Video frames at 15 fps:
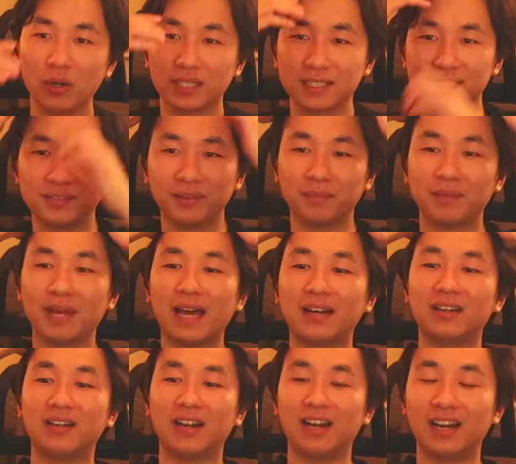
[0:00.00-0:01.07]
it doesn't even
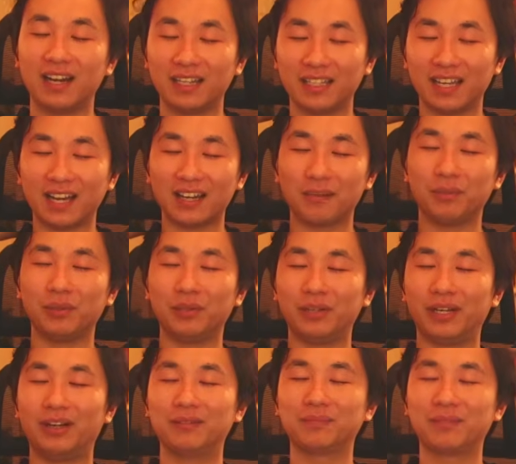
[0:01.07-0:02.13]
matter. Yeah, I got blown
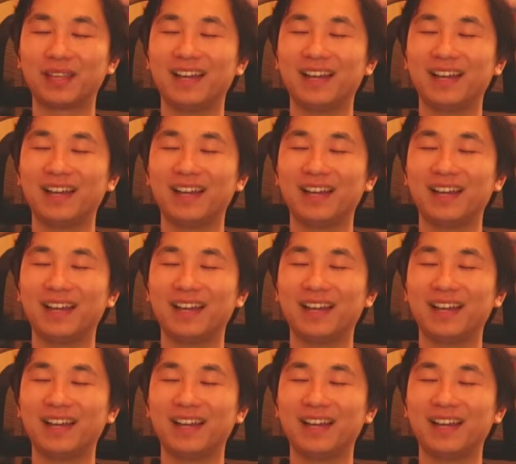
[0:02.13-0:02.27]
out.